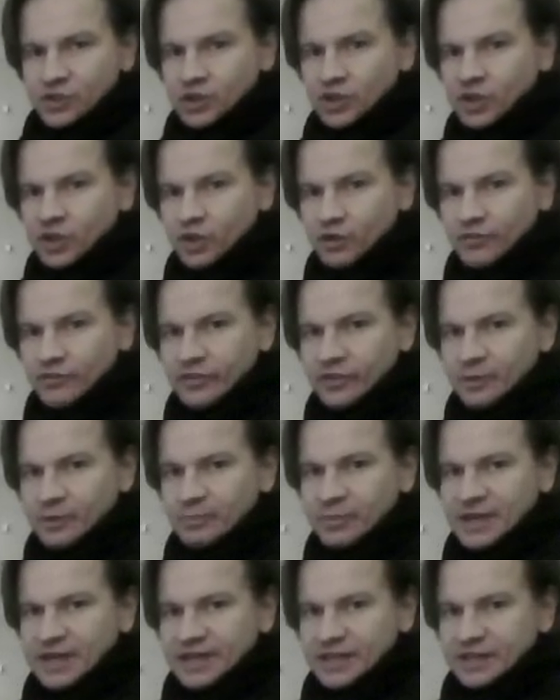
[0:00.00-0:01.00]
of the
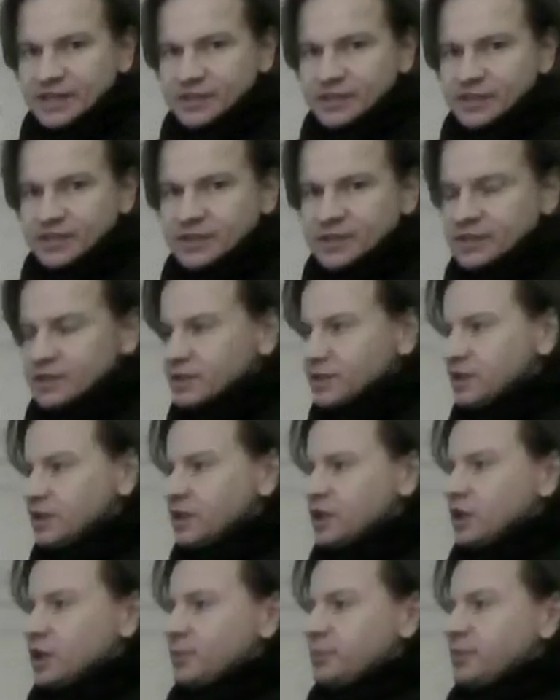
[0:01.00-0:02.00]
back
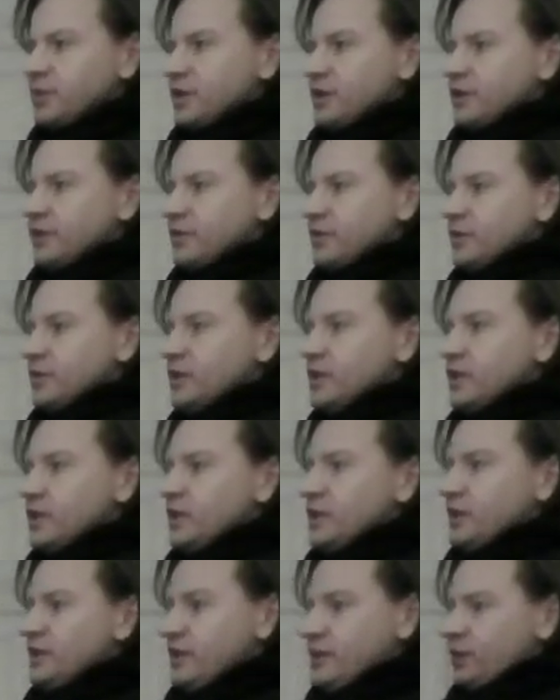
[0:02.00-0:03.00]
up here.
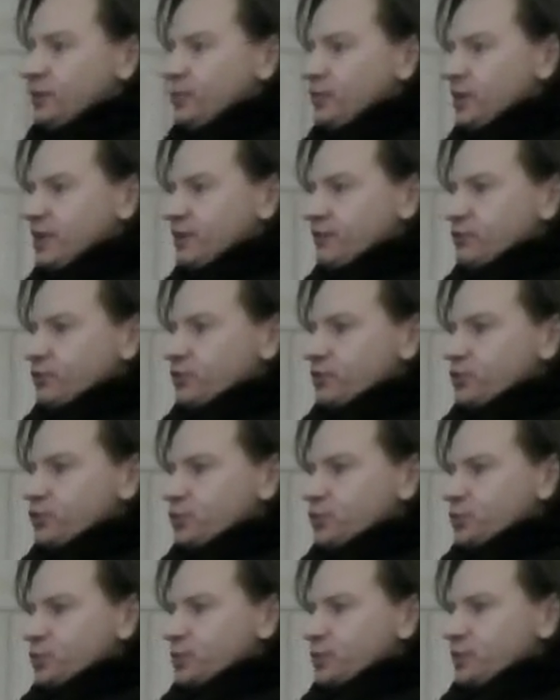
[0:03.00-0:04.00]
And then we have to
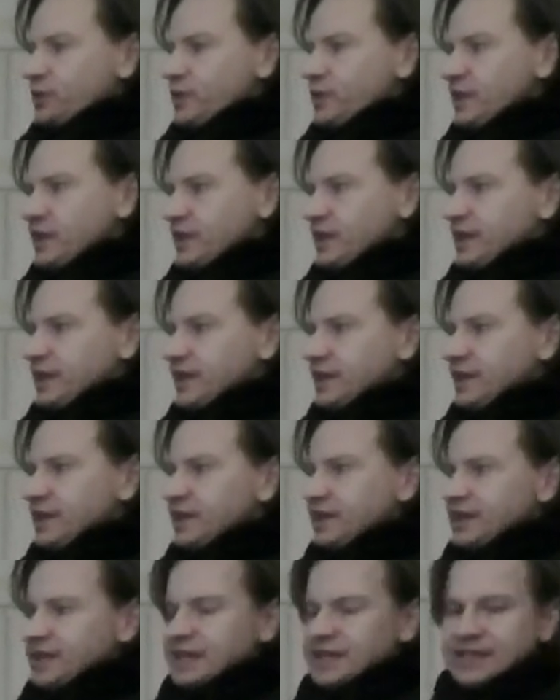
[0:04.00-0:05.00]
do the
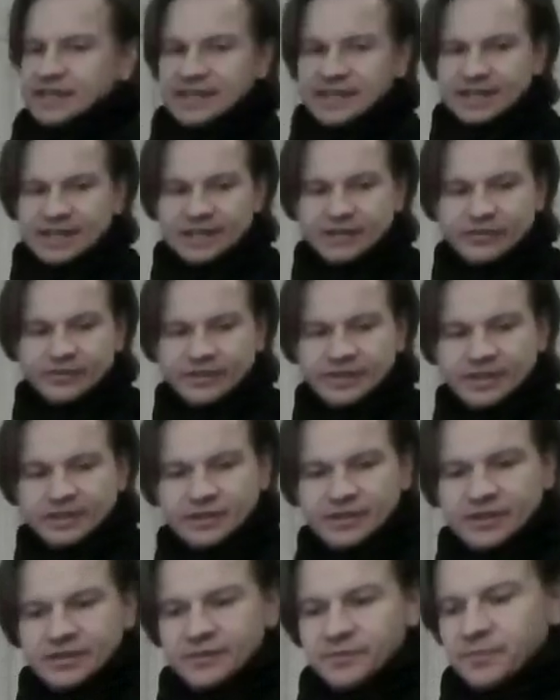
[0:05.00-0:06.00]
neck area,
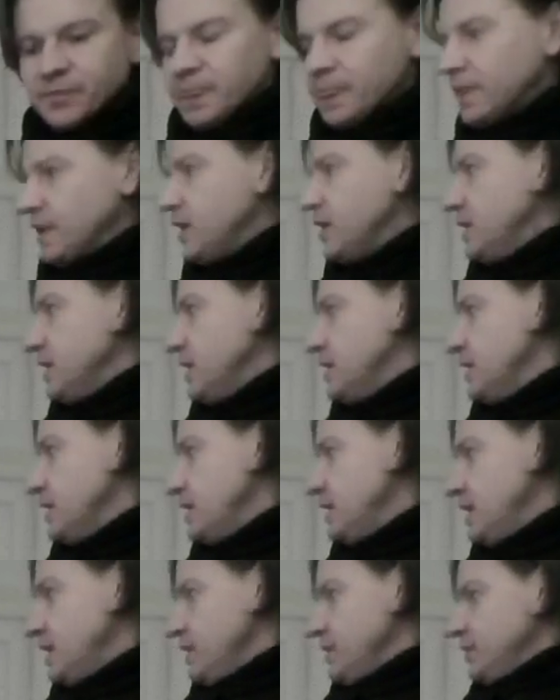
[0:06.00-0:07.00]
and
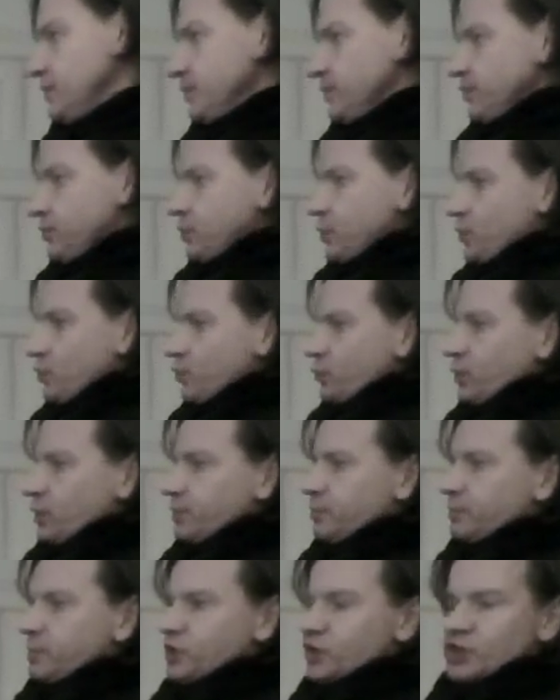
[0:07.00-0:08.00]
again we
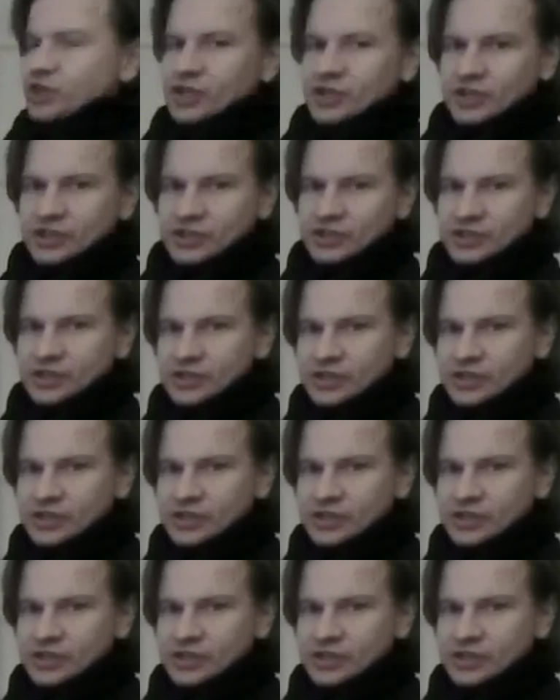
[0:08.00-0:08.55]
mark